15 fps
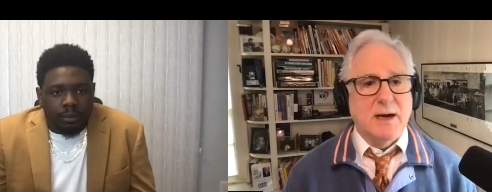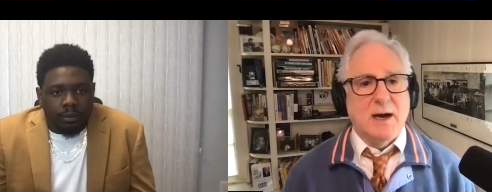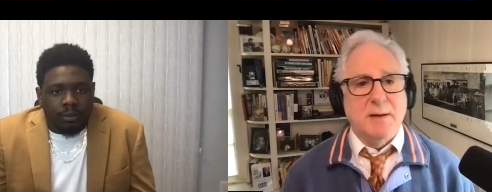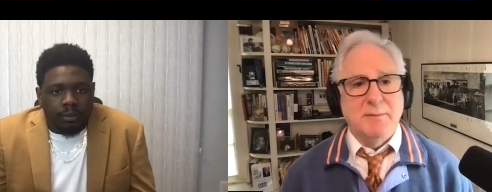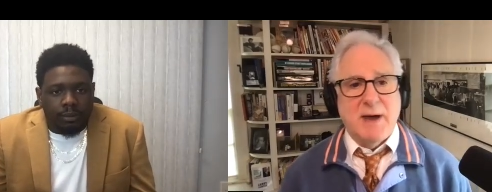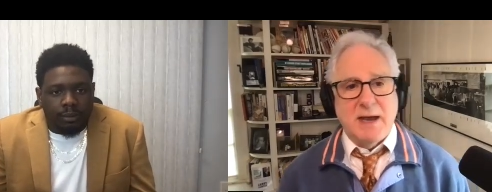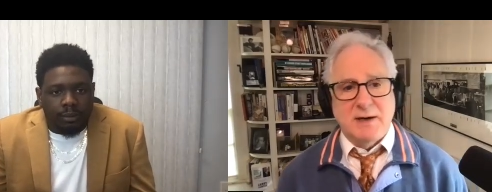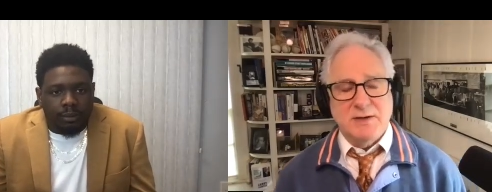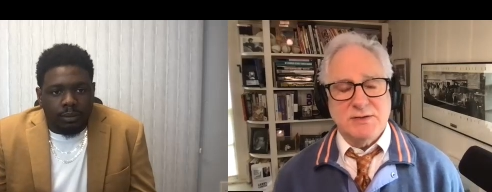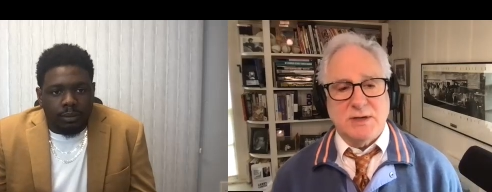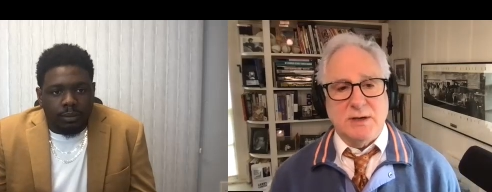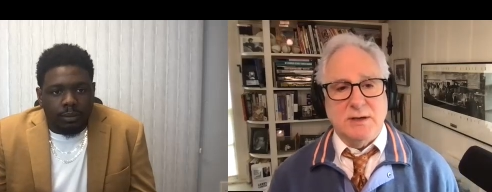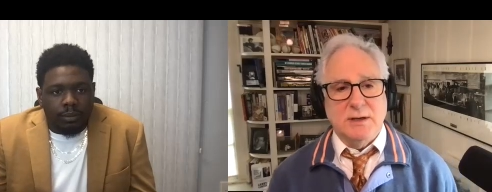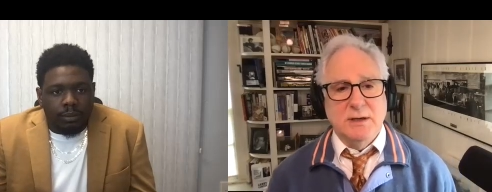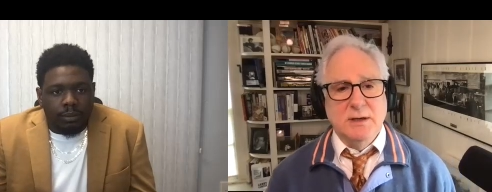Speaker 1: and then I
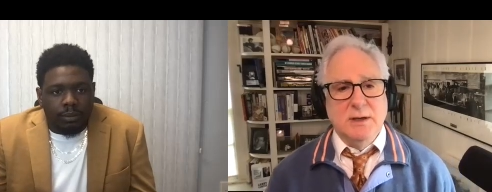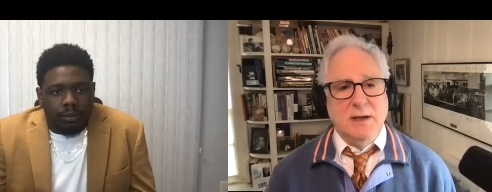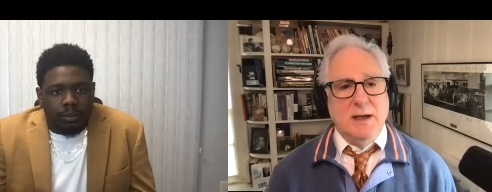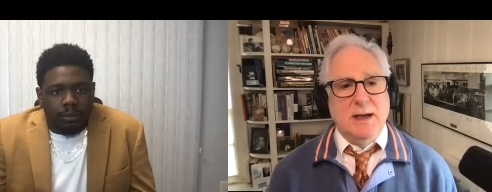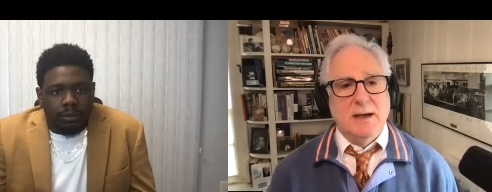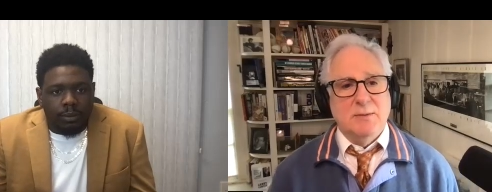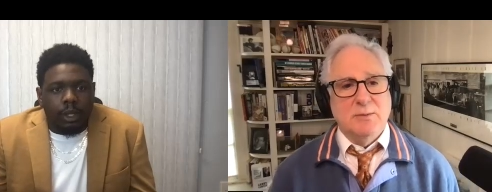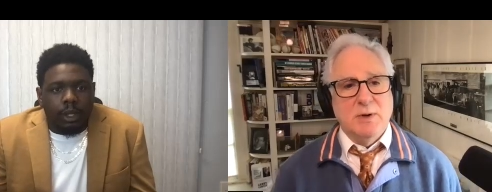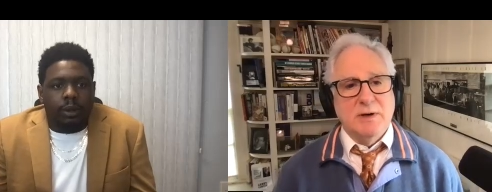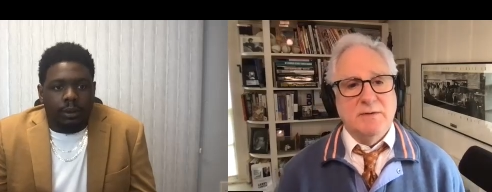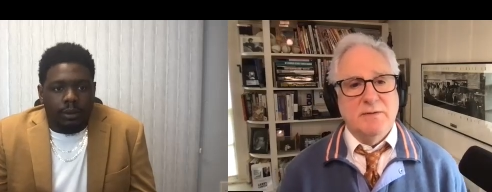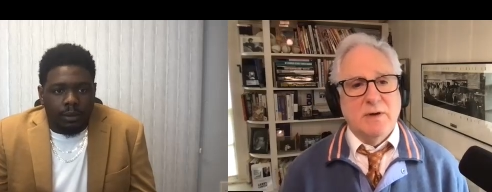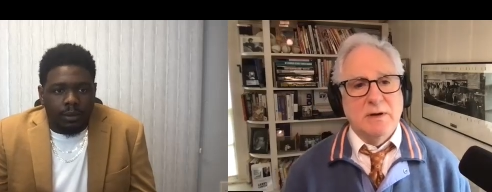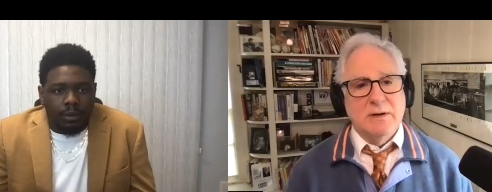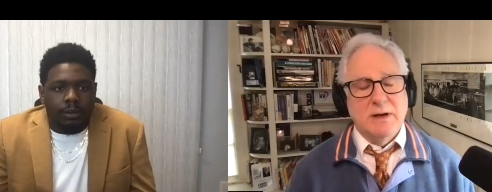manage it. And one
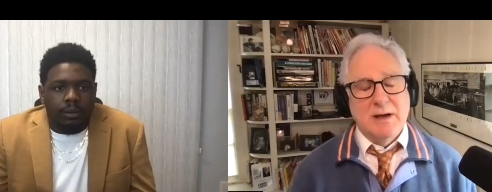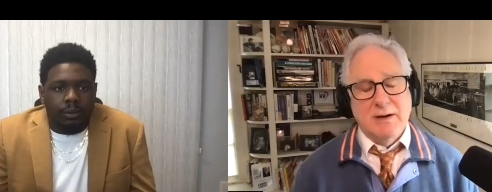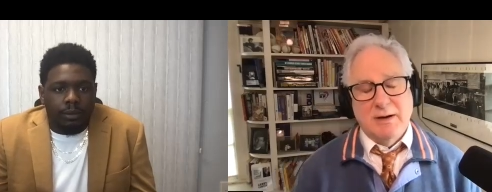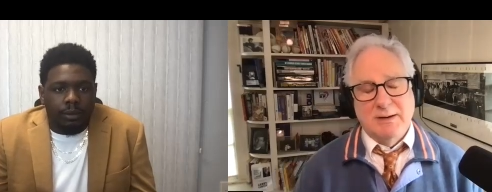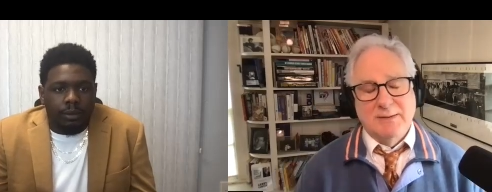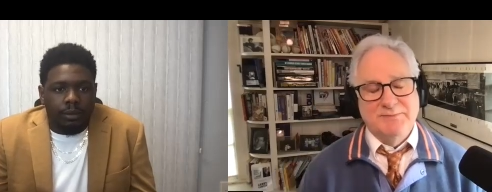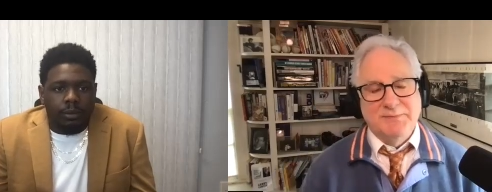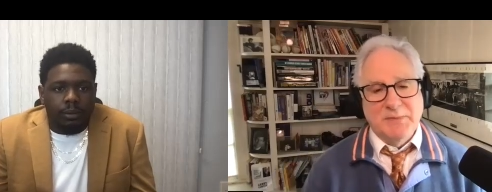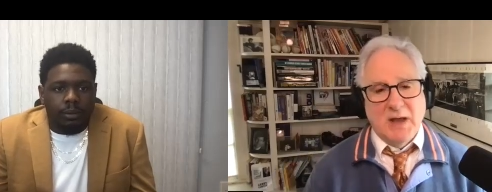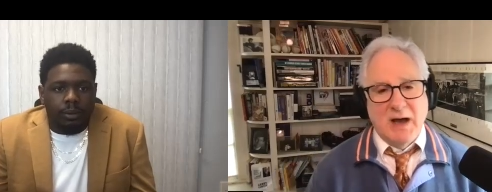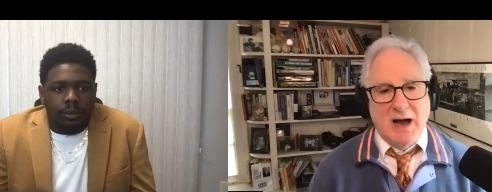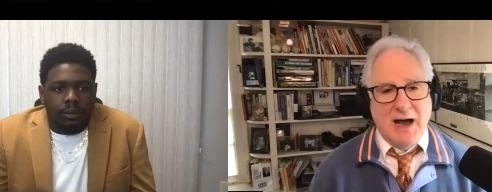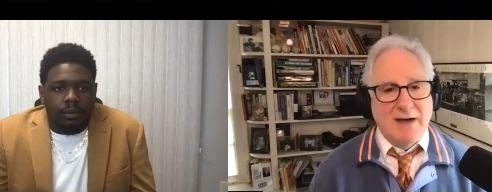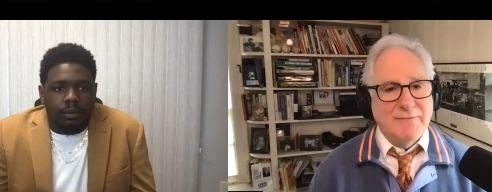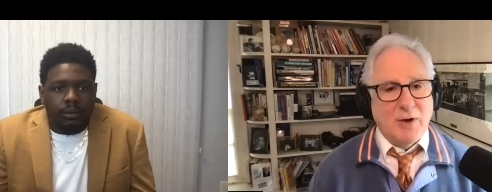of, uh, uh,
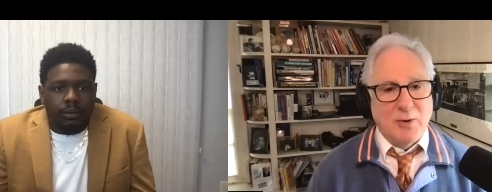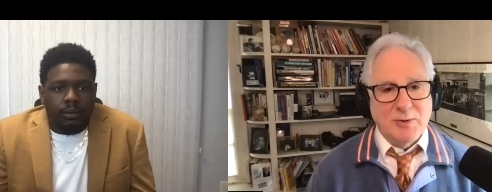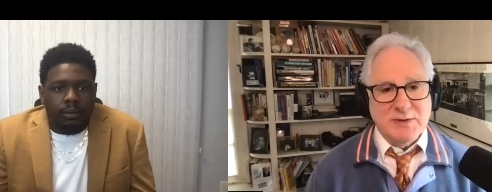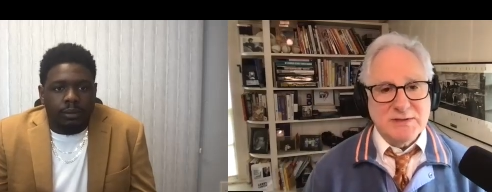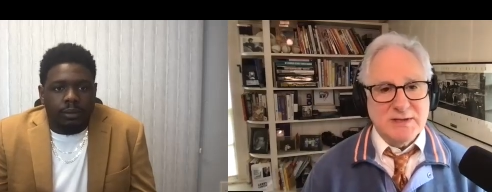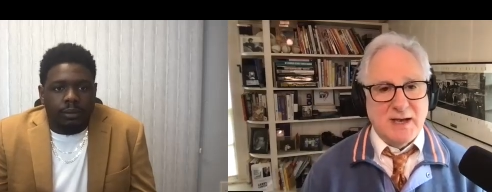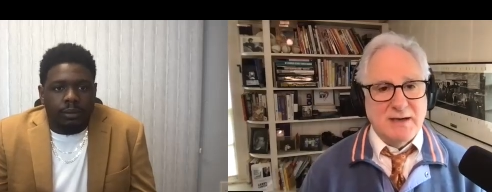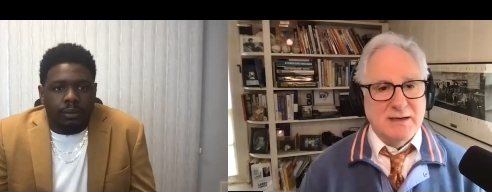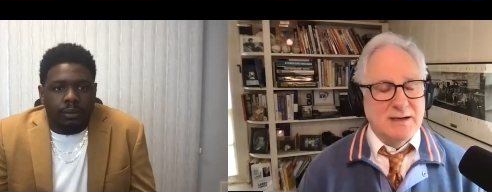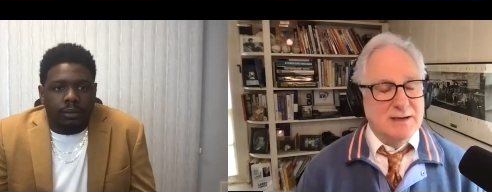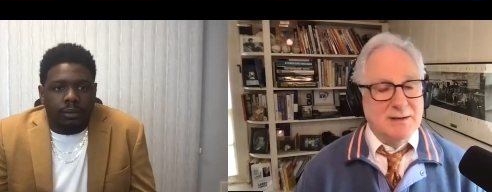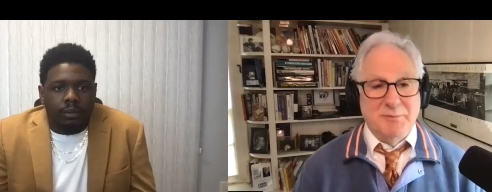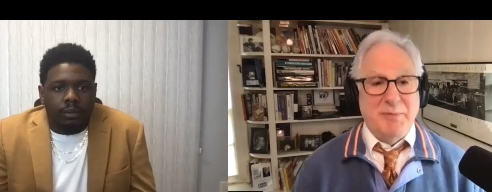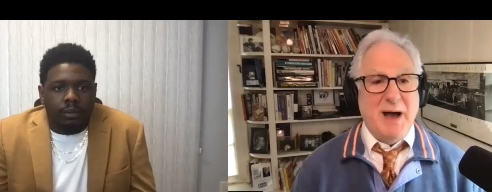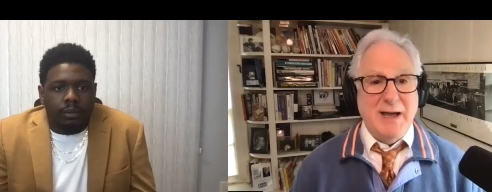I've always said,
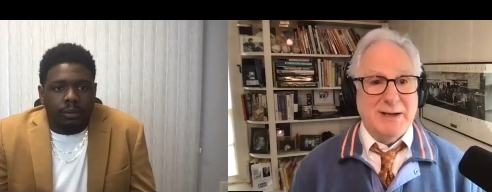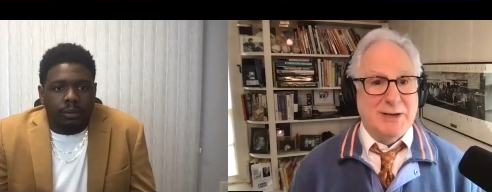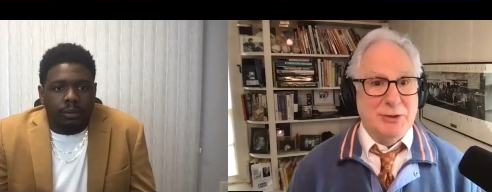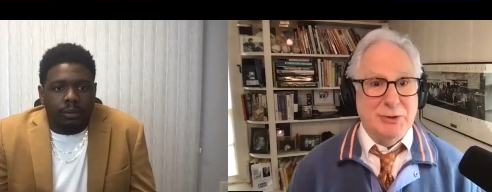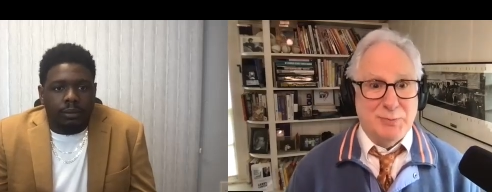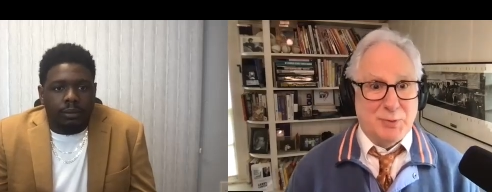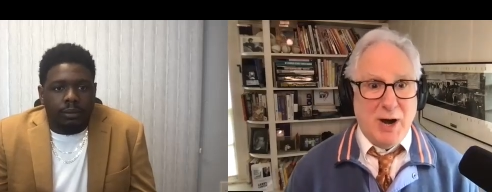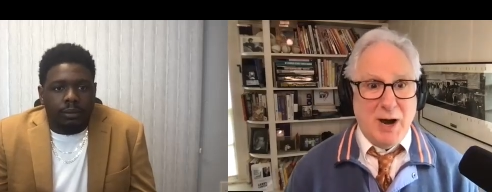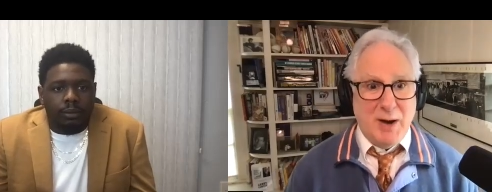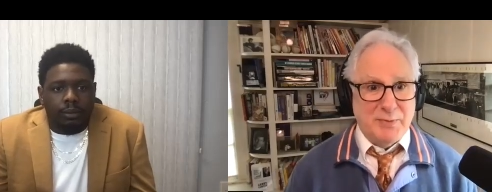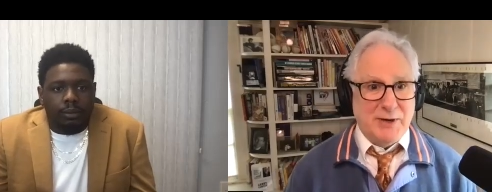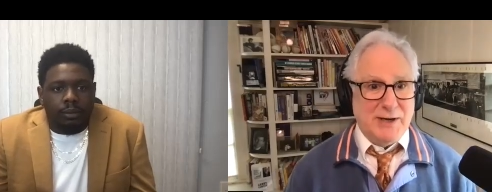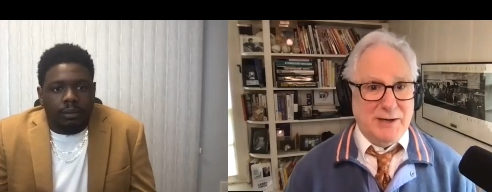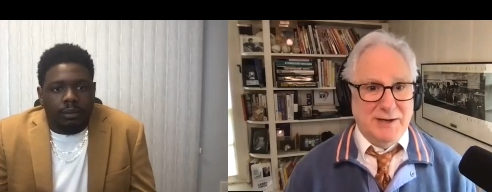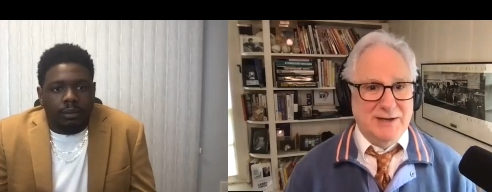buy a good
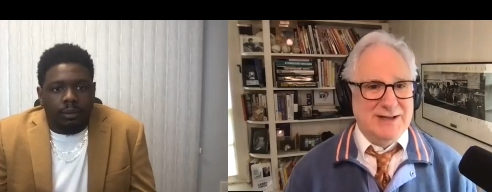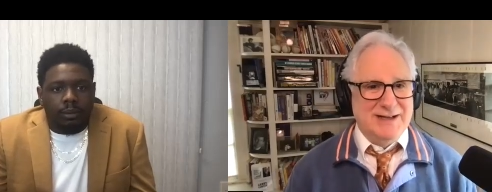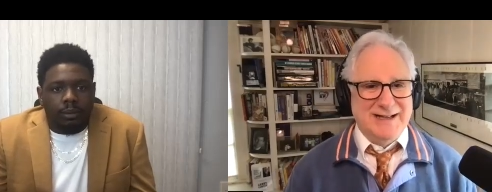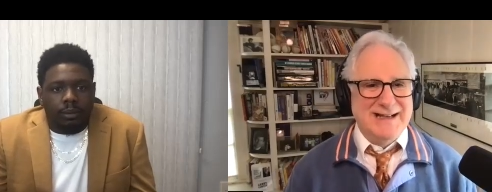property.